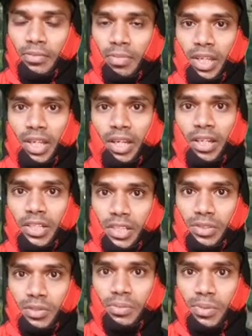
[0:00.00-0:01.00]
In my
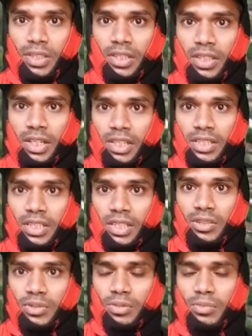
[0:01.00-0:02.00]
country too many dust
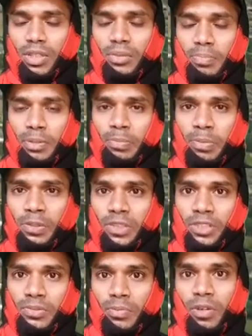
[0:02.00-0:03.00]
and too many people,
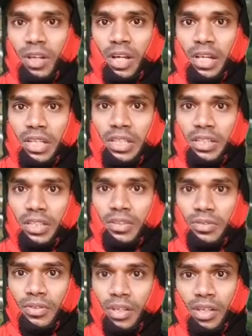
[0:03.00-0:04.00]
a small country,
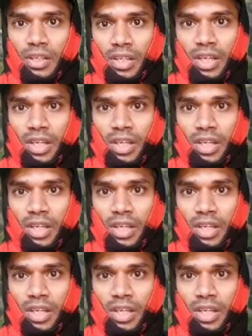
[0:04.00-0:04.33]
that's why